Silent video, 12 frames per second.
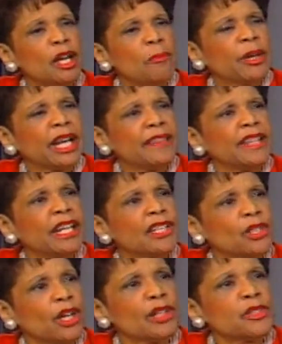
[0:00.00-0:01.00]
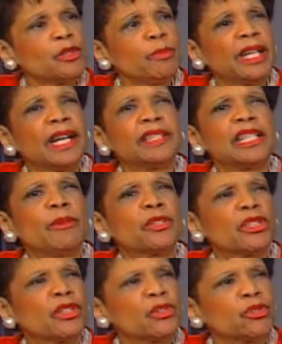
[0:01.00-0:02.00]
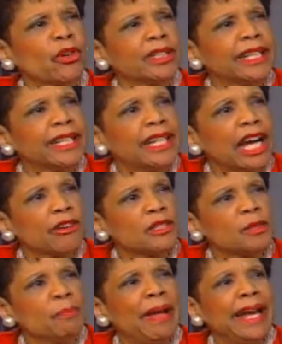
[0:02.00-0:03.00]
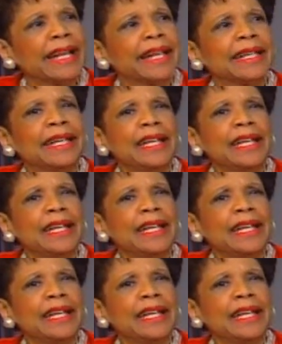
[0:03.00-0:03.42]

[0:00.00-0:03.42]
but I think it's also because he was an extraordinarily charismatic,